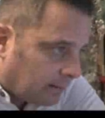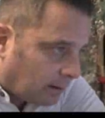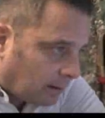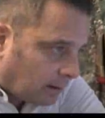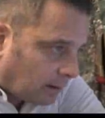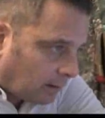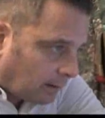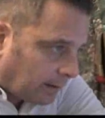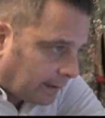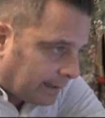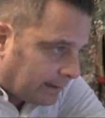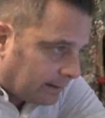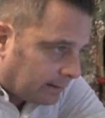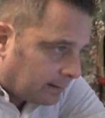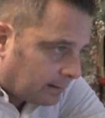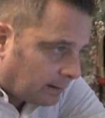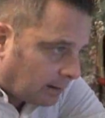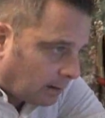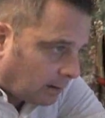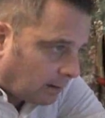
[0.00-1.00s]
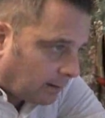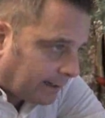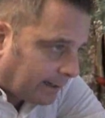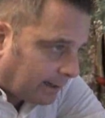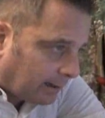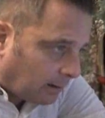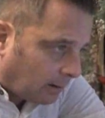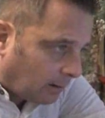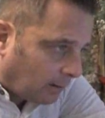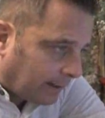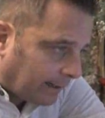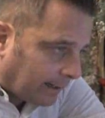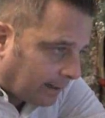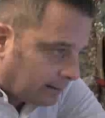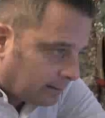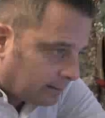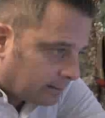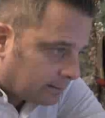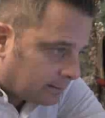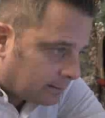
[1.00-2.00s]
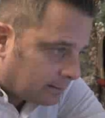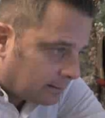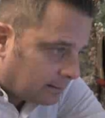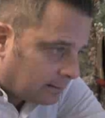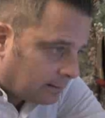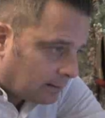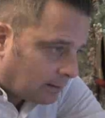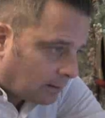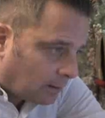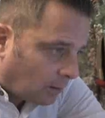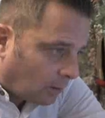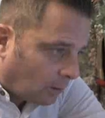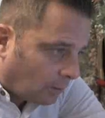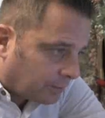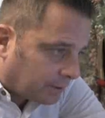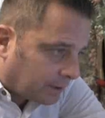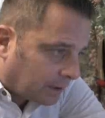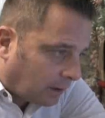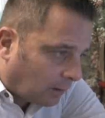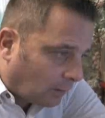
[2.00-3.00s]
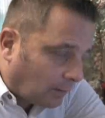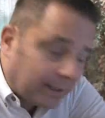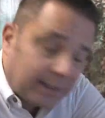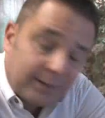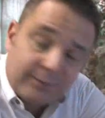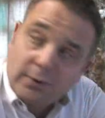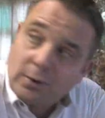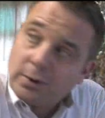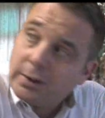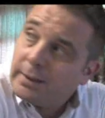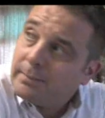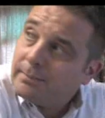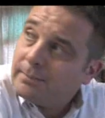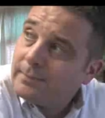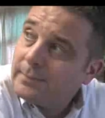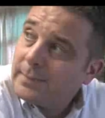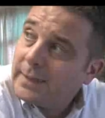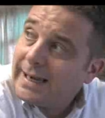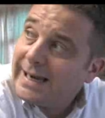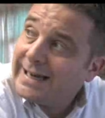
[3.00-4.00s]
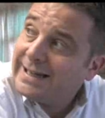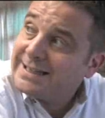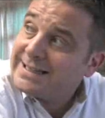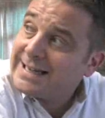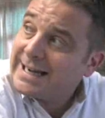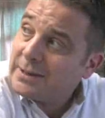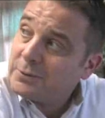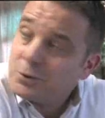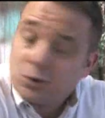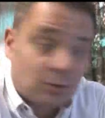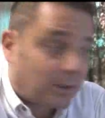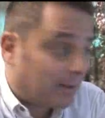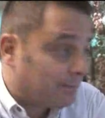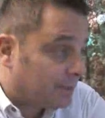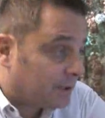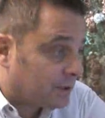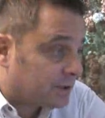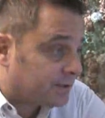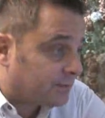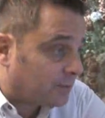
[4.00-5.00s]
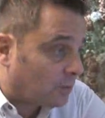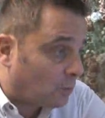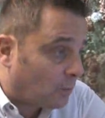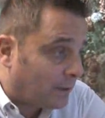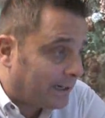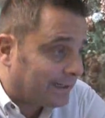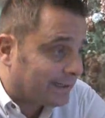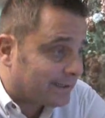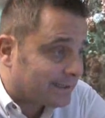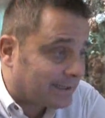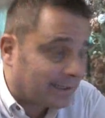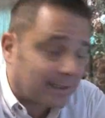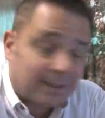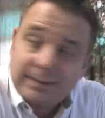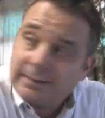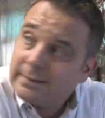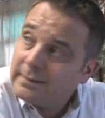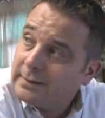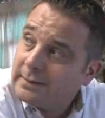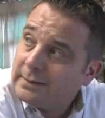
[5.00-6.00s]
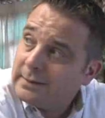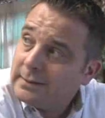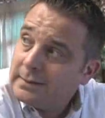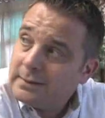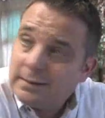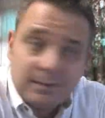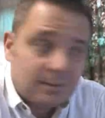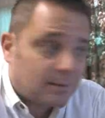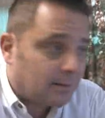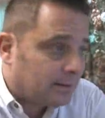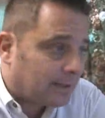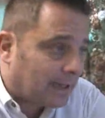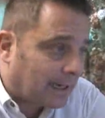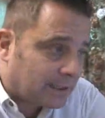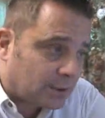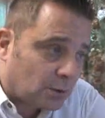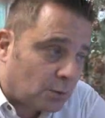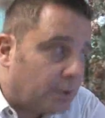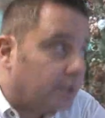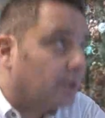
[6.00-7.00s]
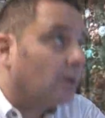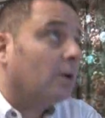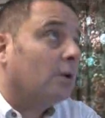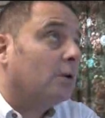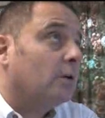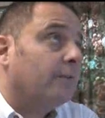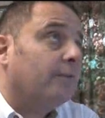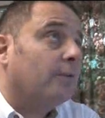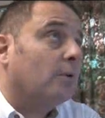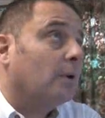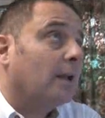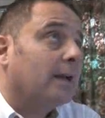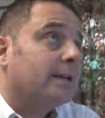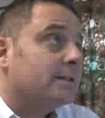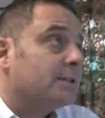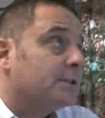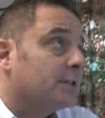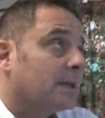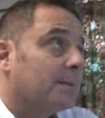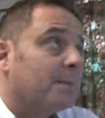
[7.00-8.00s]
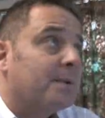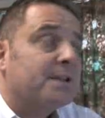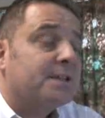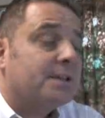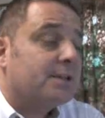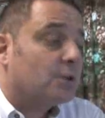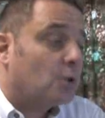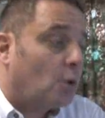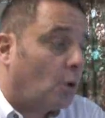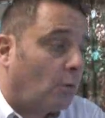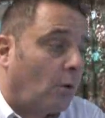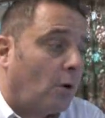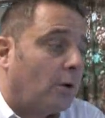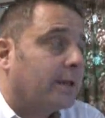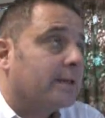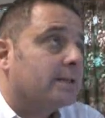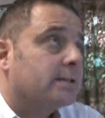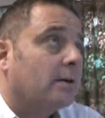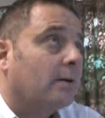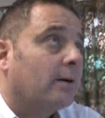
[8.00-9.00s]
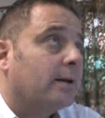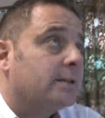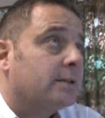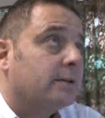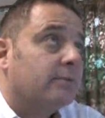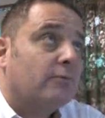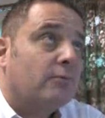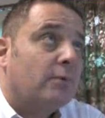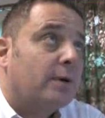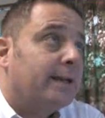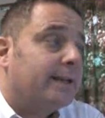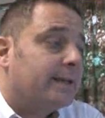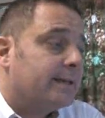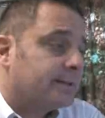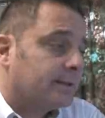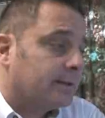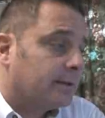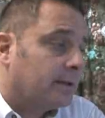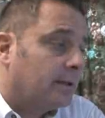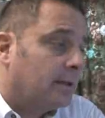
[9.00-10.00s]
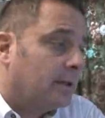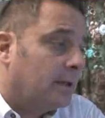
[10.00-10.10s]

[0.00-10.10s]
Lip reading: higher, higher, higher on declining volume in a downtrend because you've got weakness here. That's all you've got to look for, ladies and gentlemen. This is not rocket science. It really isn't.